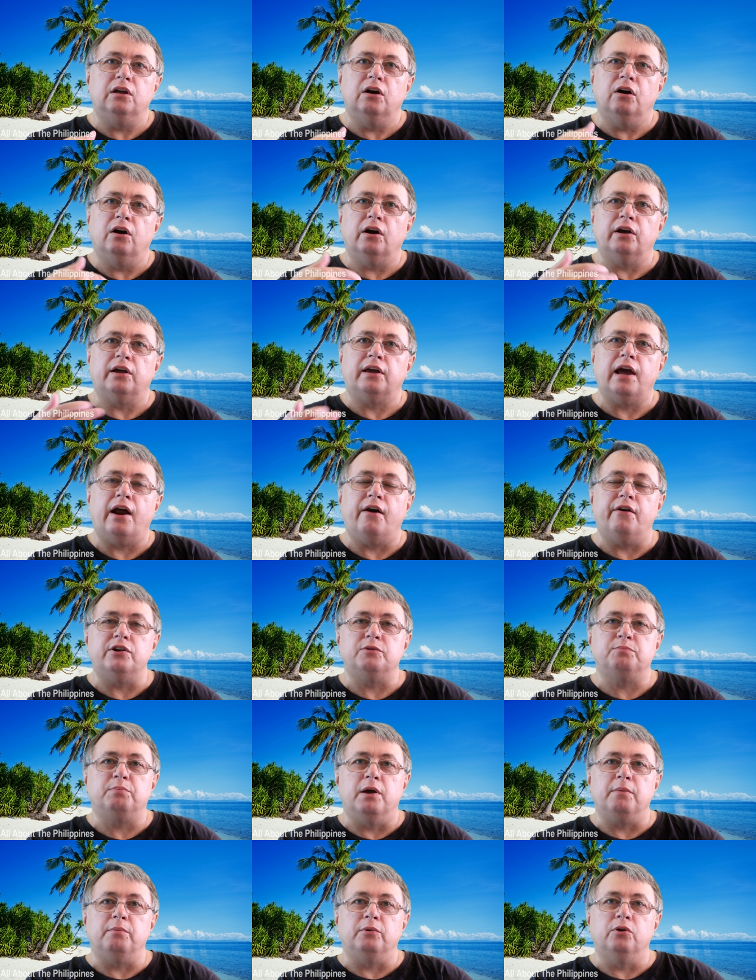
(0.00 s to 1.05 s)
I
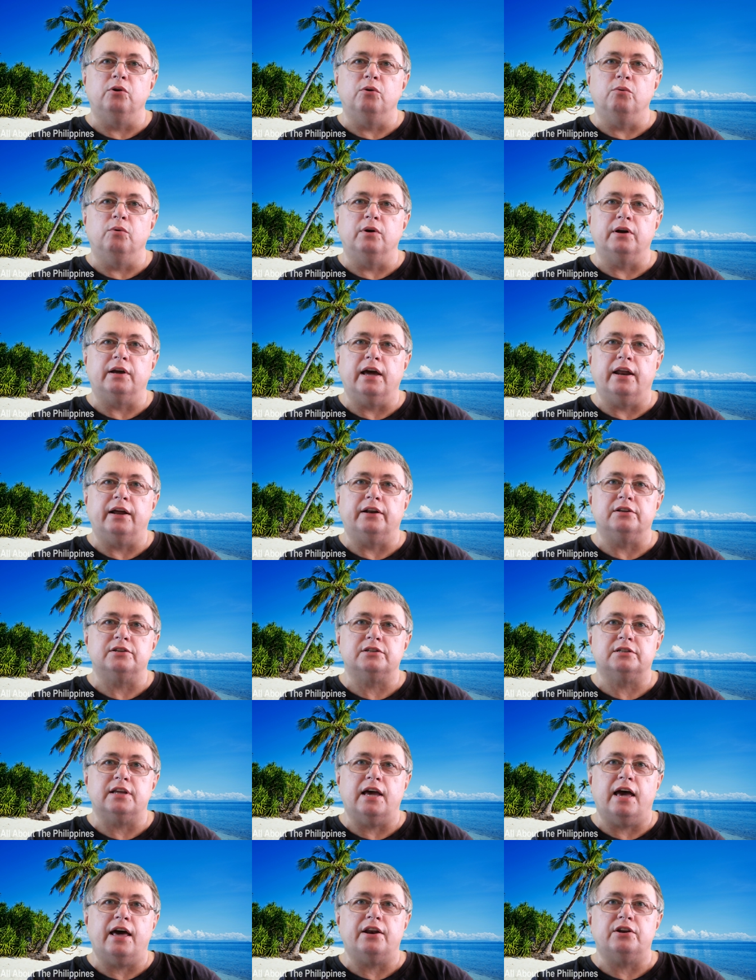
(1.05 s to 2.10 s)
encourage people who are going to
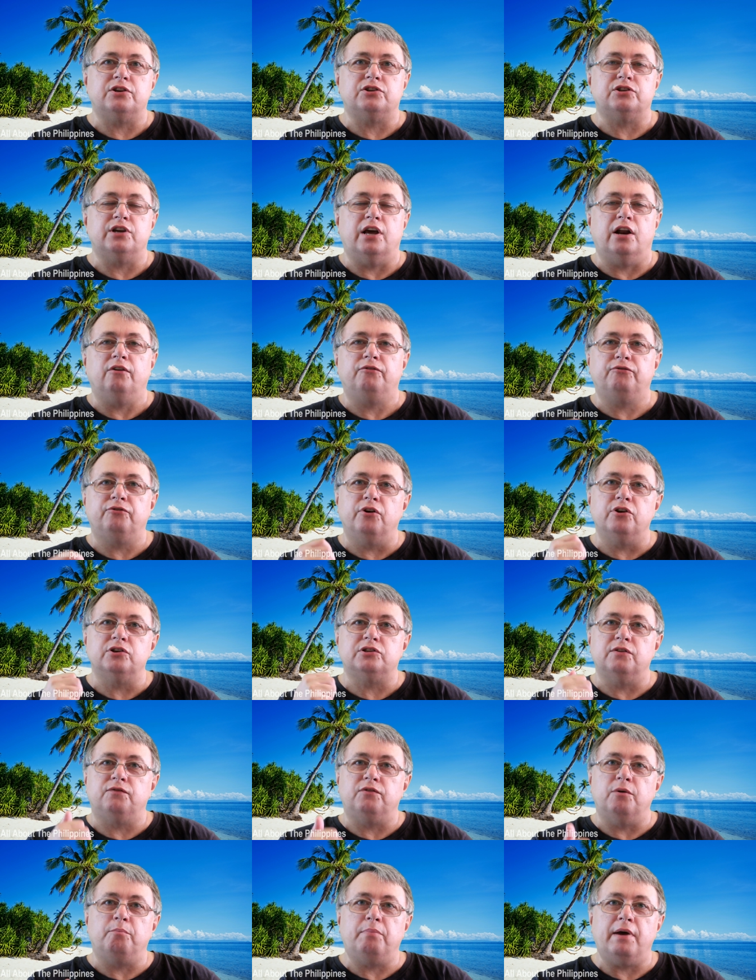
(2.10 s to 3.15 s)
start a channel. First,
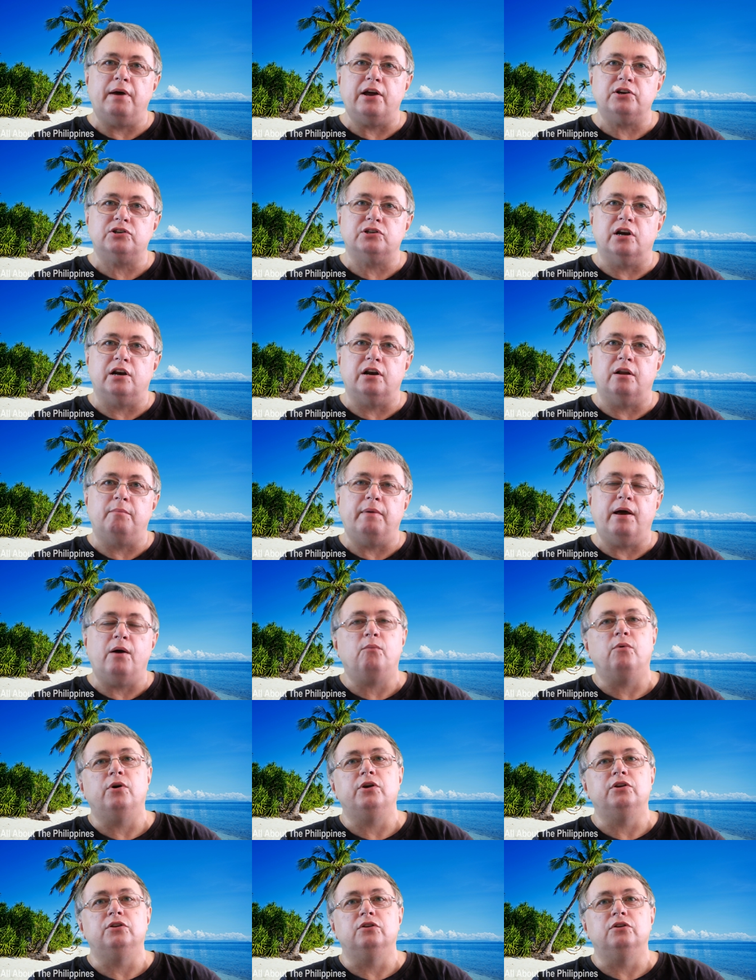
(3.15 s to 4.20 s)
if you're passionate about
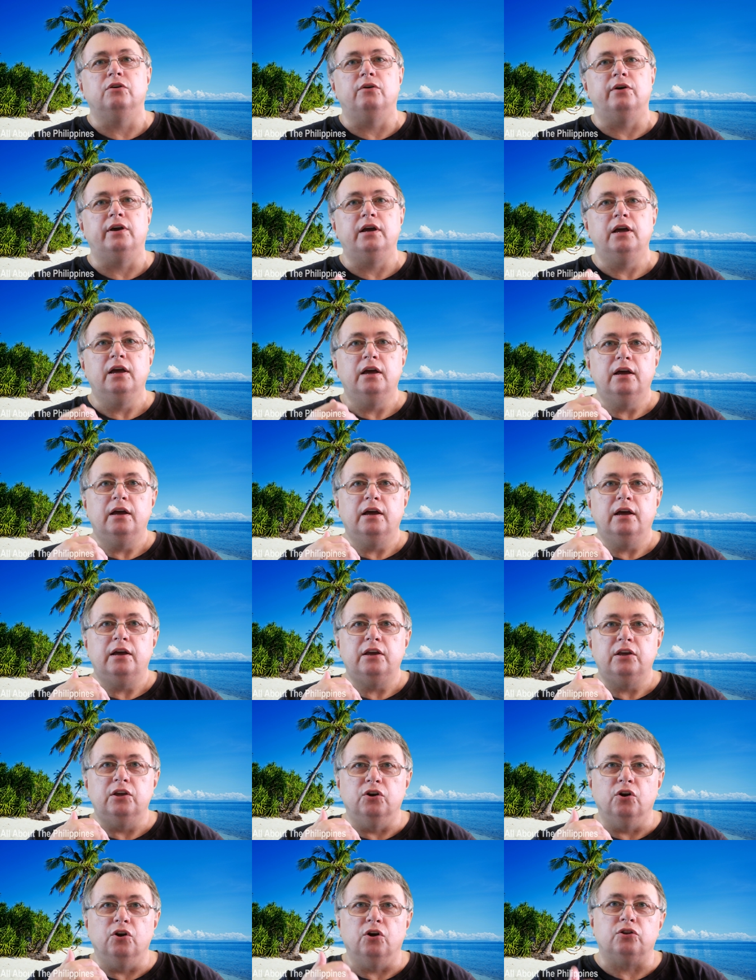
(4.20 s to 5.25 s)
what you're doing,
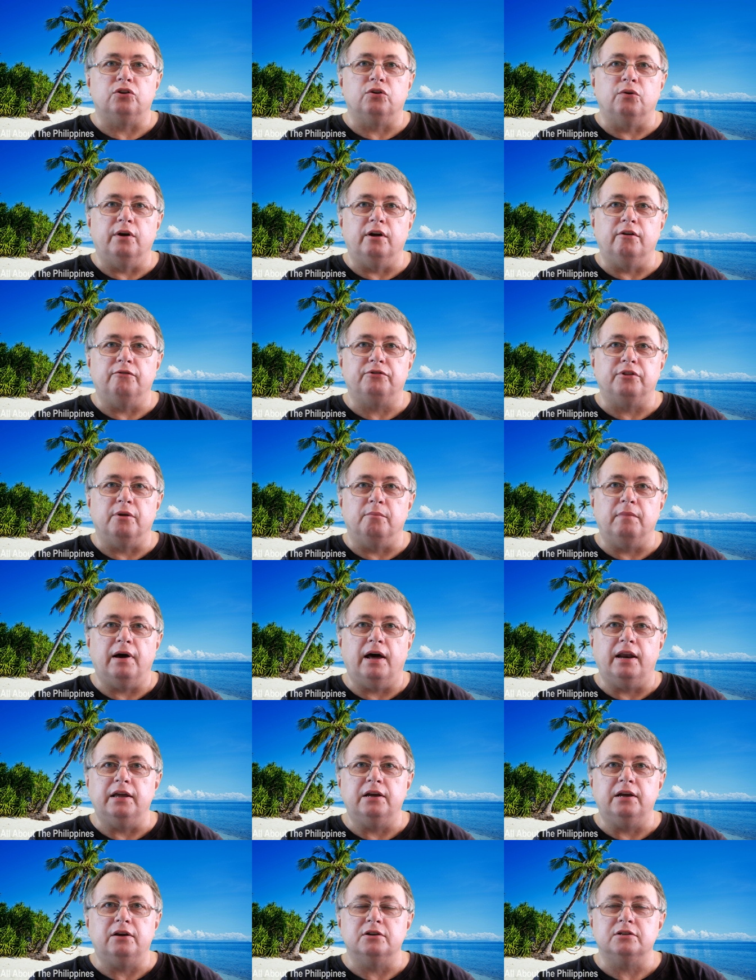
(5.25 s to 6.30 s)
you're not doing it for the
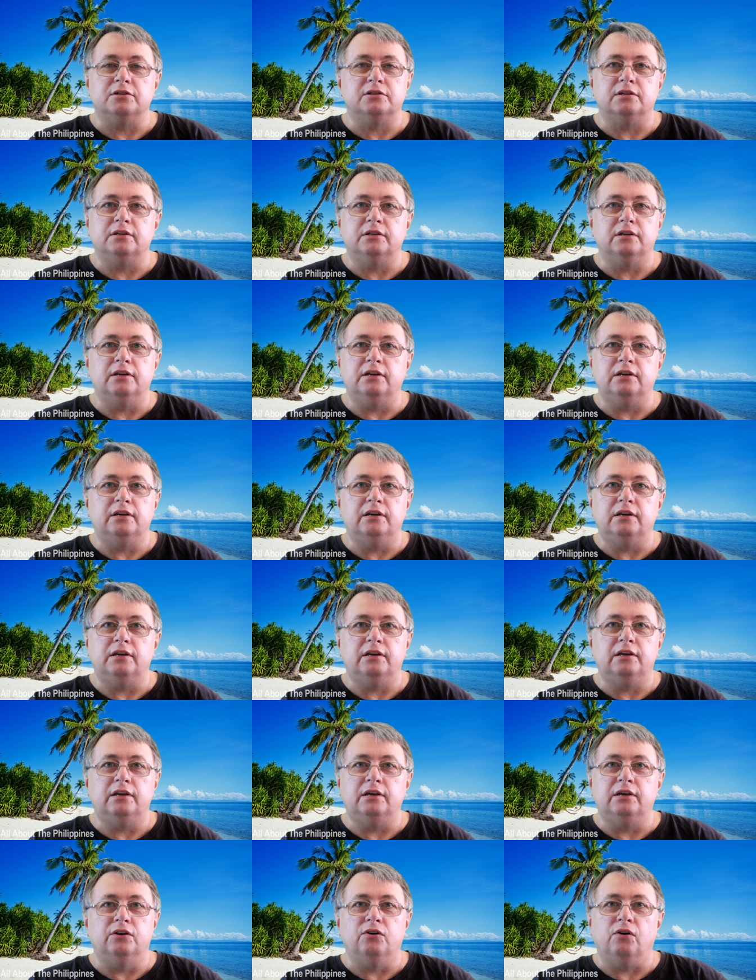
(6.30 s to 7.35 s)
money, because
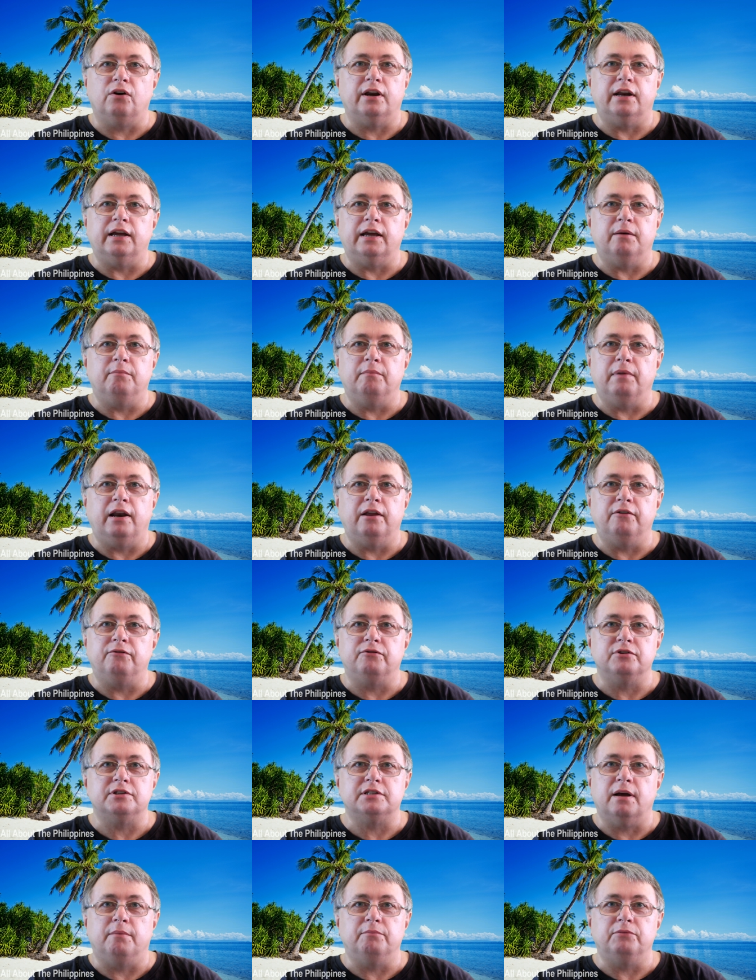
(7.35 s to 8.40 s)
you're not going to get money for
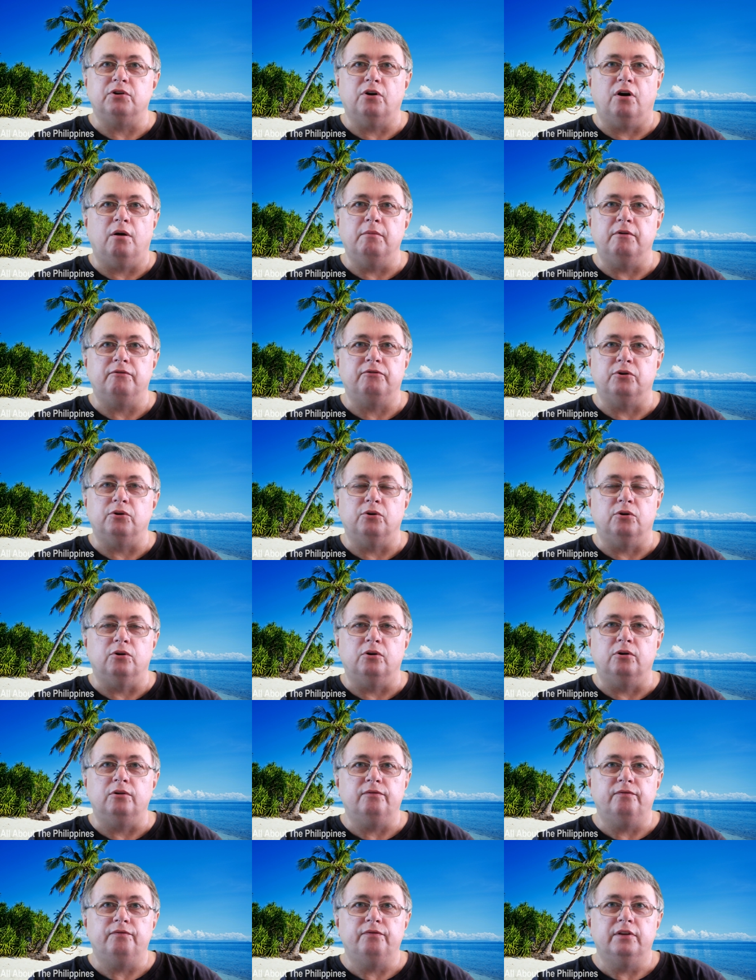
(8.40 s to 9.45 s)
some time, if at
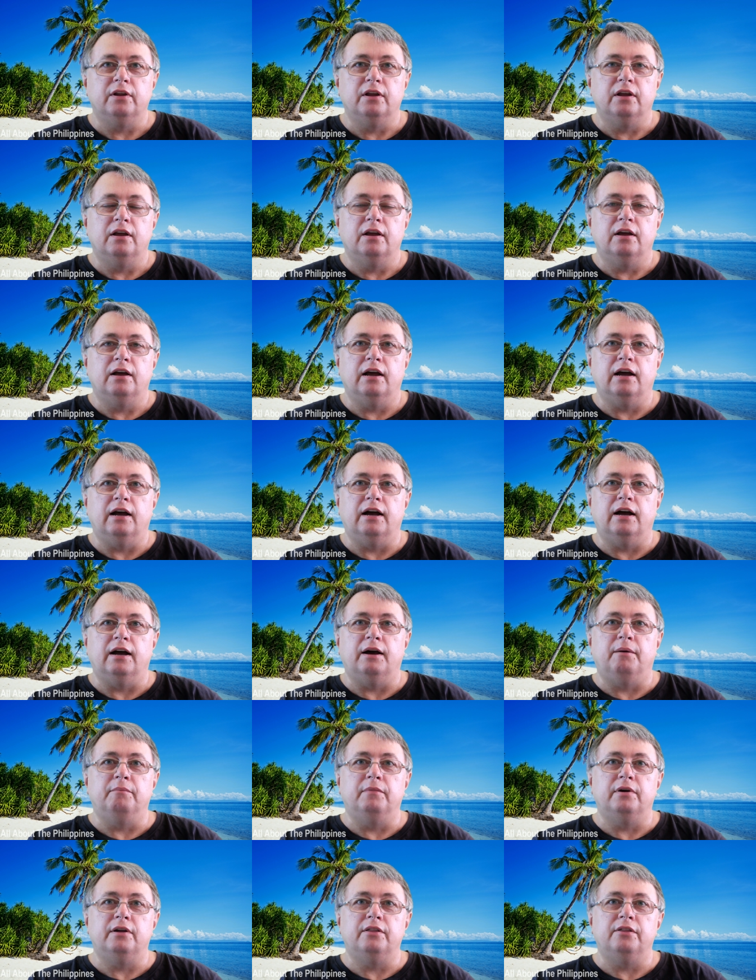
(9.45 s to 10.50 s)
all,
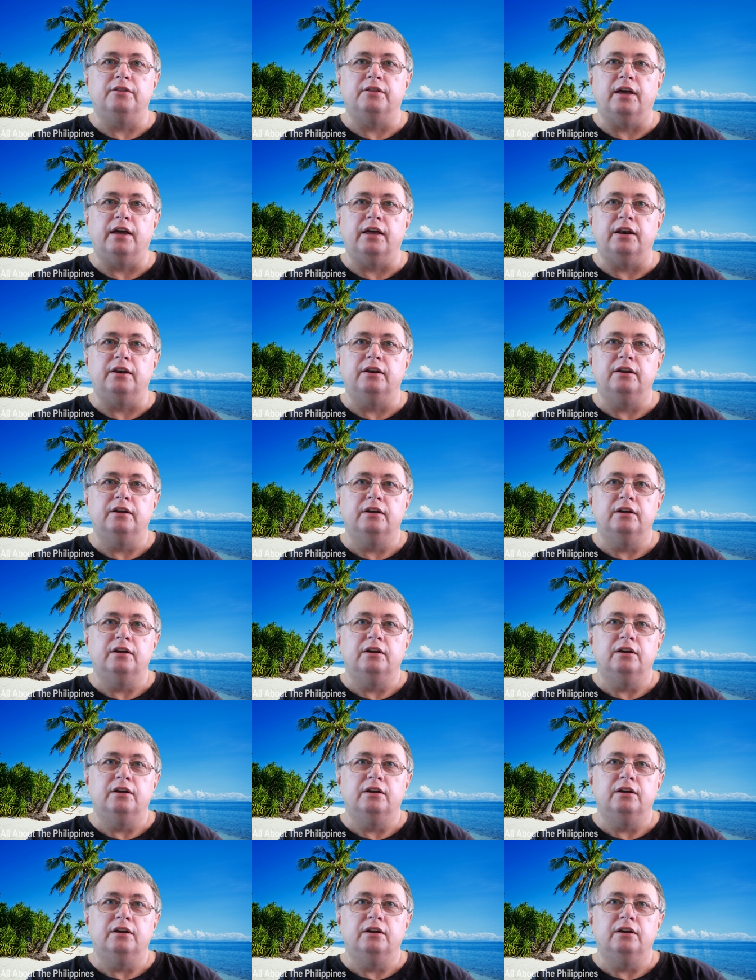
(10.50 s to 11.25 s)
then